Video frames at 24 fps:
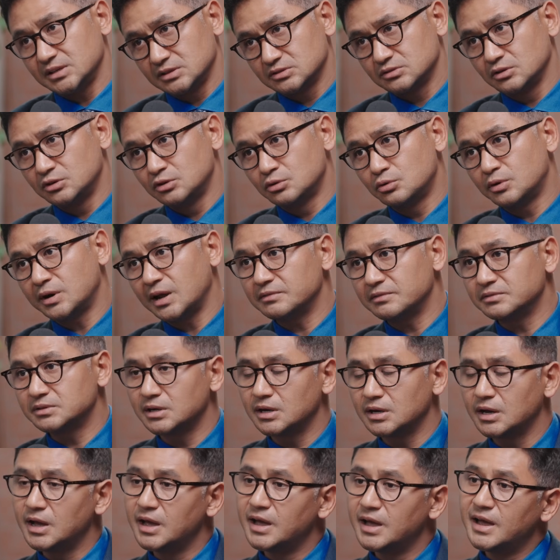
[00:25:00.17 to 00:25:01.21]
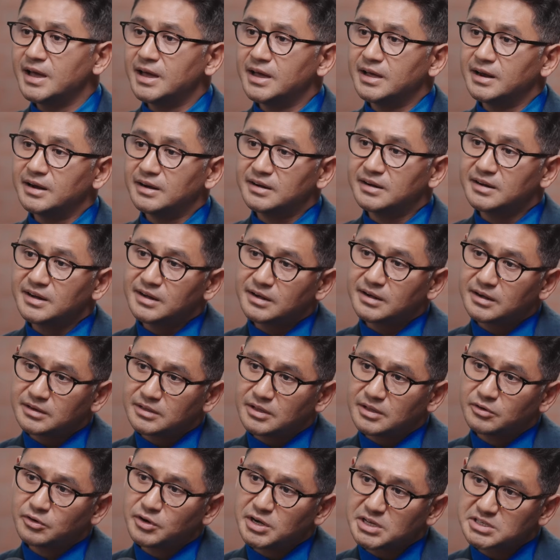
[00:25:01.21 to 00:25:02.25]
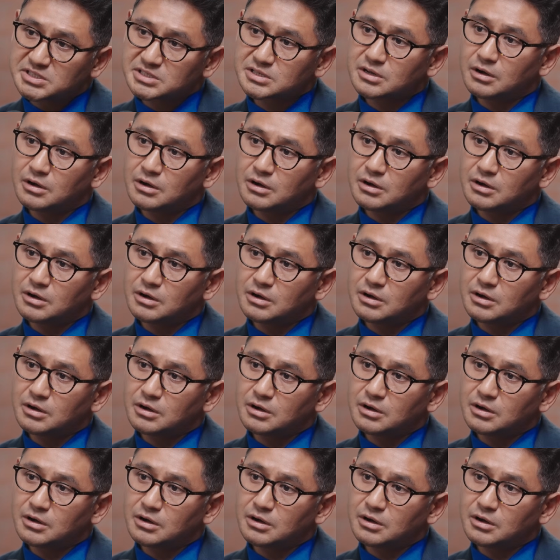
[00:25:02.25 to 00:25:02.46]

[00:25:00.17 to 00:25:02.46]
So you don't have the risk